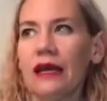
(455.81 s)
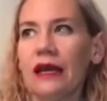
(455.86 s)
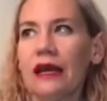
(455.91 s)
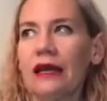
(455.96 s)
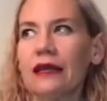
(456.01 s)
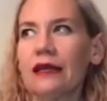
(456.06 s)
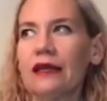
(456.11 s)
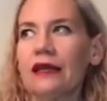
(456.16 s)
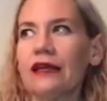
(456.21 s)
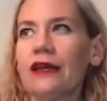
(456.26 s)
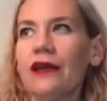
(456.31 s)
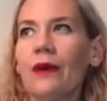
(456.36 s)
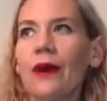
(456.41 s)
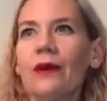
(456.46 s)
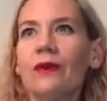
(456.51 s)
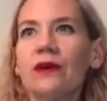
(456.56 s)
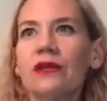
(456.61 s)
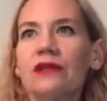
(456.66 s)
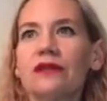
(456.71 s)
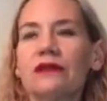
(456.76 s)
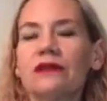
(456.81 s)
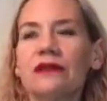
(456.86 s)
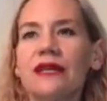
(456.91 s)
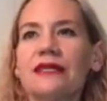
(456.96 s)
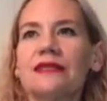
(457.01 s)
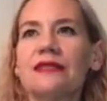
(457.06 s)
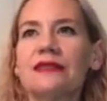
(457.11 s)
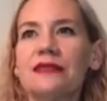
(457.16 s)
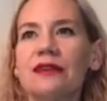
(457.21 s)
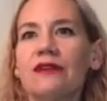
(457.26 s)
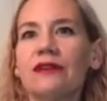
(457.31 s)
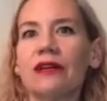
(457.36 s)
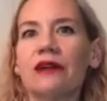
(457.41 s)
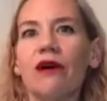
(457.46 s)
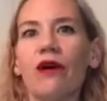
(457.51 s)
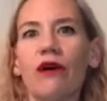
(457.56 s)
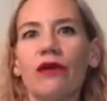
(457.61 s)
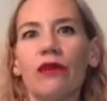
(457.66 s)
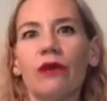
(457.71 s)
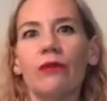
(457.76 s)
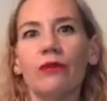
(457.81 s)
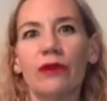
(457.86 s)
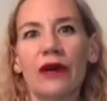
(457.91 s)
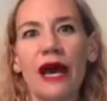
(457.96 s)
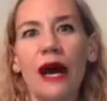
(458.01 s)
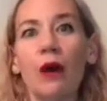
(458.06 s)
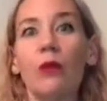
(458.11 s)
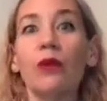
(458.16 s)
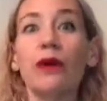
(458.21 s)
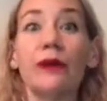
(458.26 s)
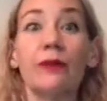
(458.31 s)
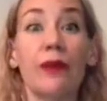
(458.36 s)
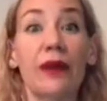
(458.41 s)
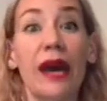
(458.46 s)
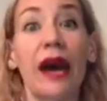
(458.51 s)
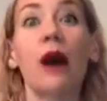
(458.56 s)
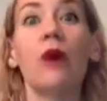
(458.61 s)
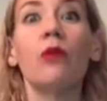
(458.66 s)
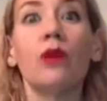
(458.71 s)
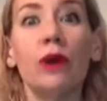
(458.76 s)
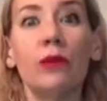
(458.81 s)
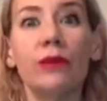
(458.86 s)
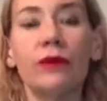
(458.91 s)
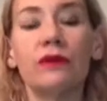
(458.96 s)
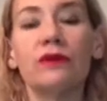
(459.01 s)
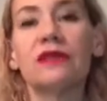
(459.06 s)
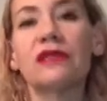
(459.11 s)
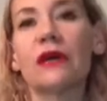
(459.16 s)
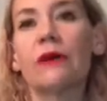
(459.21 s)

you know, I wouldn't necessarily call them cowboy boots.